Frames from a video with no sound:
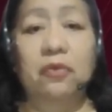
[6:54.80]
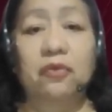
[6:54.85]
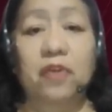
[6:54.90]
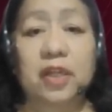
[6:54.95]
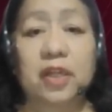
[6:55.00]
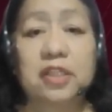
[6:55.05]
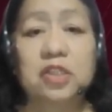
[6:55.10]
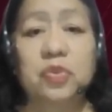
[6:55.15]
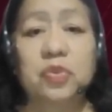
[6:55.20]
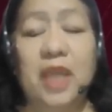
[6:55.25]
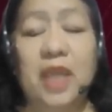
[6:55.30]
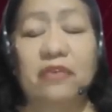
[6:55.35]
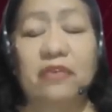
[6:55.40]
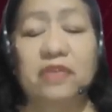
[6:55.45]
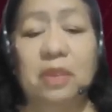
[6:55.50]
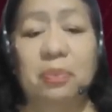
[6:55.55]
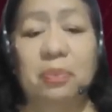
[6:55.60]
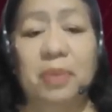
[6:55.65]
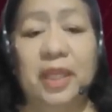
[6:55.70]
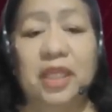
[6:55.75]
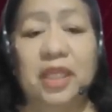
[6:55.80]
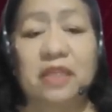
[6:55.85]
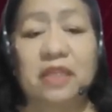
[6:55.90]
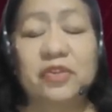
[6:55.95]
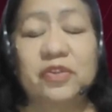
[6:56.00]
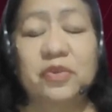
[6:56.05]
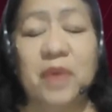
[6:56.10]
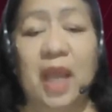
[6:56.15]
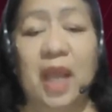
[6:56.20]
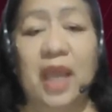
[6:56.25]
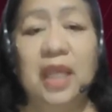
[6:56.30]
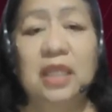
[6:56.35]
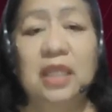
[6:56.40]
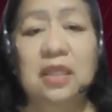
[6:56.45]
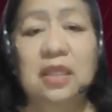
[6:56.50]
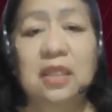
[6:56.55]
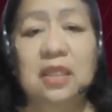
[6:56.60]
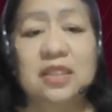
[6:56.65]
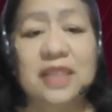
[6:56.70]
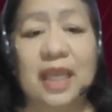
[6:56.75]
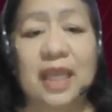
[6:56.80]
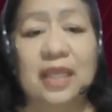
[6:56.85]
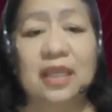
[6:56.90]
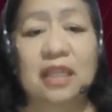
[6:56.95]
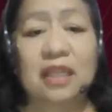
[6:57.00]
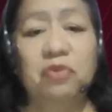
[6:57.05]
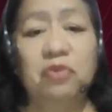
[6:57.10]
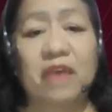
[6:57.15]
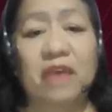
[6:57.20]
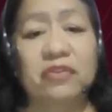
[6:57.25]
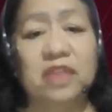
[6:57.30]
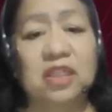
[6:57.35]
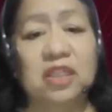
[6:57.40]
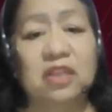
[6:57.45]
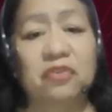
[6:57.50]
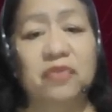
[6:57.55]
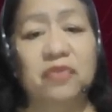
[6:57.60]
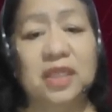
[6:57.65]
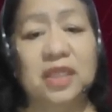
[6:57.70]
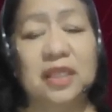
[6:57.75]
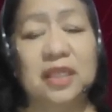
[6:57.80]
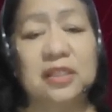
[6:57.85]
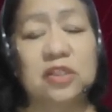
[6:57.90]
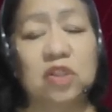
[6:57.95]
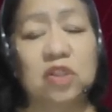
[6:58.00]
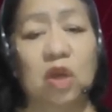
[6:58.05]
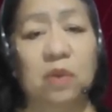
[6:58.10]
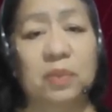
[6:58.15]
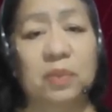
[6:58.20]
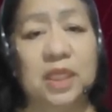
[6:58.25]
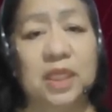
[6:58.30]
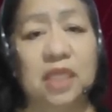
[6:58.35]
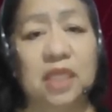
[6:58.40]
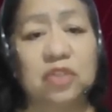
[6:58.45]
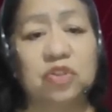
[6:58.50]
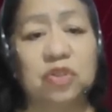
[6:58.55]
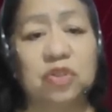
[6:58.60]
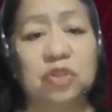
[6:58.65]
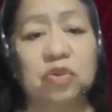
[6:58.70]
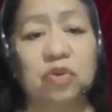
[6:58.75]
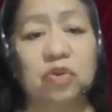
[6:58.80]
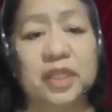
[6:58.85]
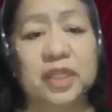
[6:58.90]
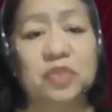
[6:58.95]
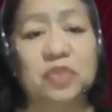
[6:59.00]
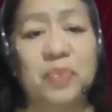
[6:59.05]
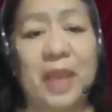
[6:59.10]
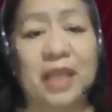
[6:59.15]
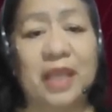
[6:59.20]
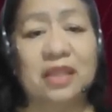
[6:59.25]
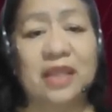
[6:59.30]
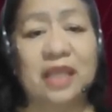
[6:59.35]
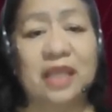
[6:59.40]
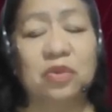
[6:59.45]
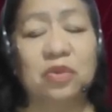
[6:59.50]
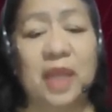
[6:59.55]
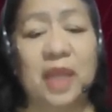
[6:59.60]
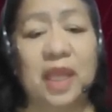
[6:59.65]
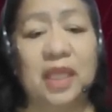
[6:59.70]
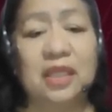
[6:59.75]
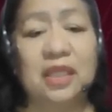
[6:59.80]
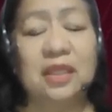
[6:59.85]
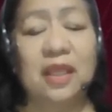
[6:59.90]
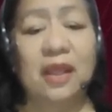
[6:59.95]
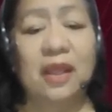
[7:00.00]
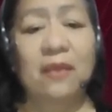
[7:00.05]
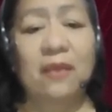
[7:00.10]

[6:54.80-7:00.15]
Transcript: First, we have the plaintiff's right. Second, we have the defendant's obligation to respect that right.